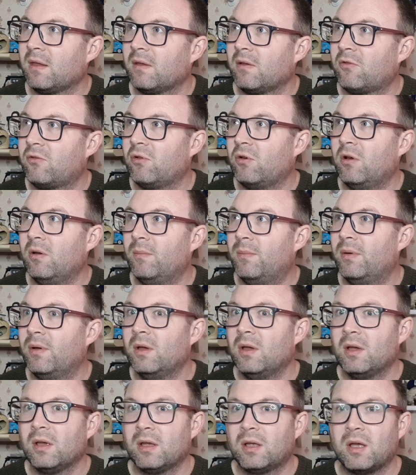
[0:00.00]
group
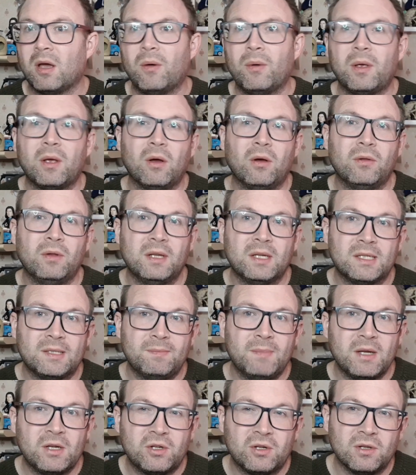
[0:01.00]
going on this
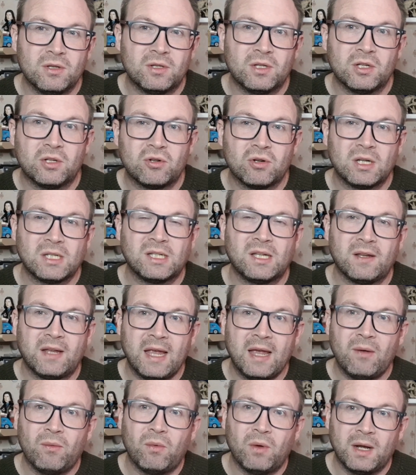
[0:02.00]
mission to try to
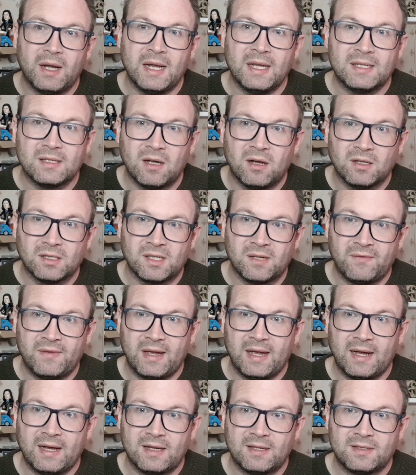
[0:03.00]
get one of these
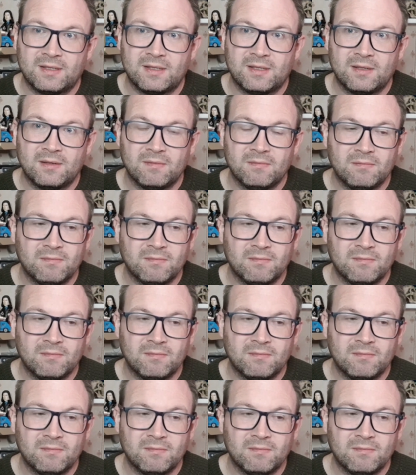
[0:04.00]
artifacts.